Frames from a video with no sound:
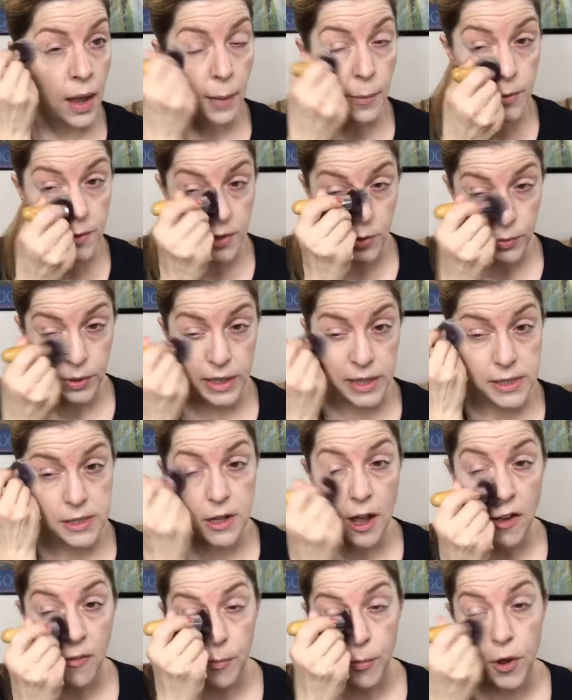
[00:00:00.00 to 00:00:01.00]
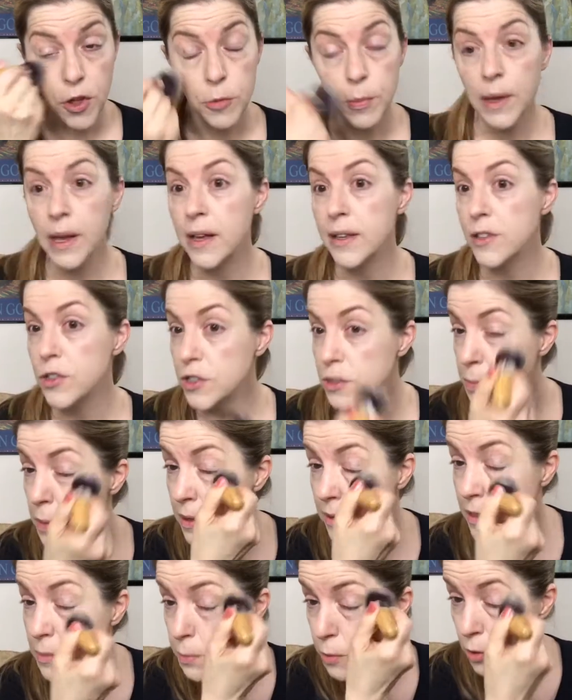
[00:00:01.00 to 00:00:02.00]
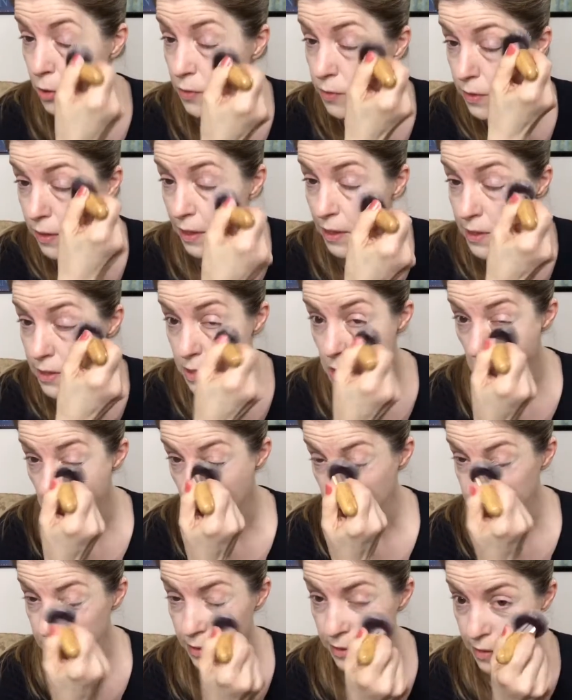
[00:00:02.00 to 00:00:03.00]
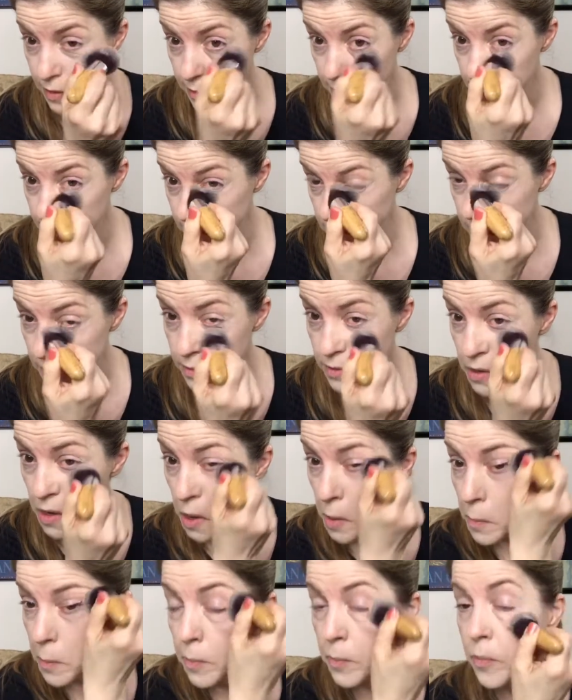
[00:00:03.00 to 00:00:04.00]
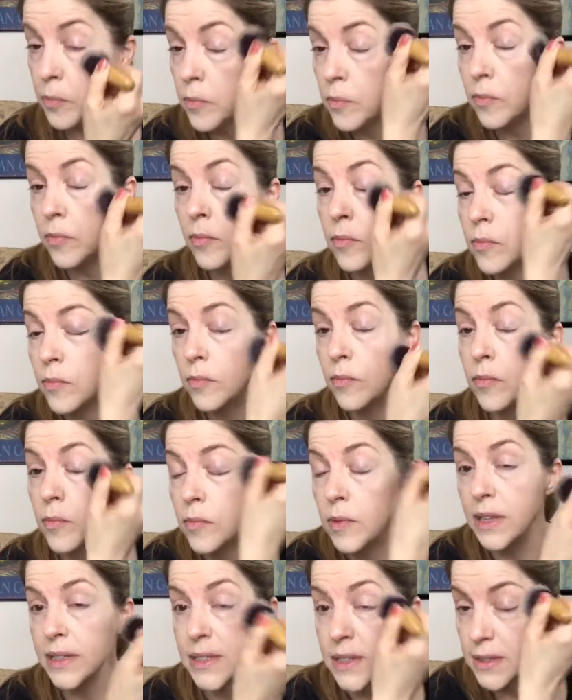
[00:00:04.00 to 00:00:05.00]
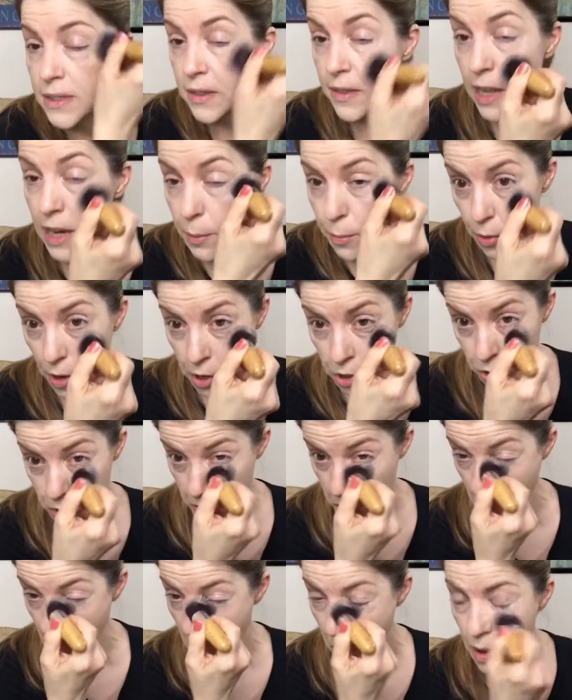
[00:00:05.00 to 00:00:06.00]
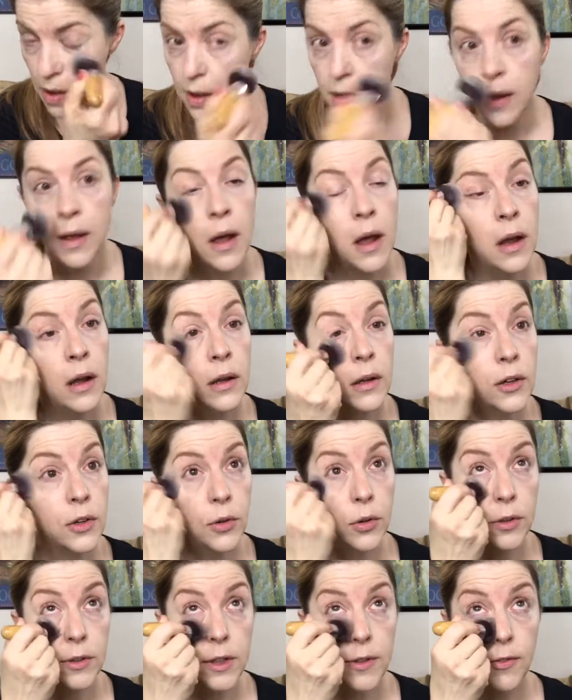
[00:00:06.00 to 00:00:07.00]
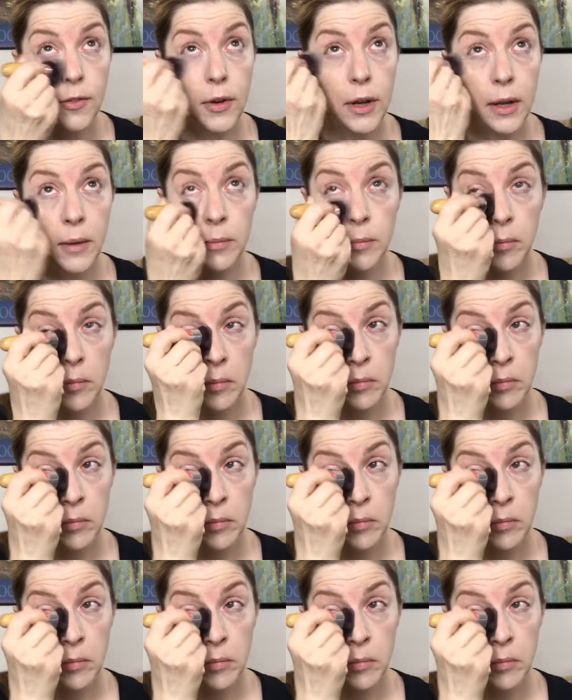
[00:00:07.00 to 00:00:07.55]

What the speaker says: I'm using a really soft brush because it just blends beautifully and soft, and it doesn't, it's a synthetic brush, cruelty free.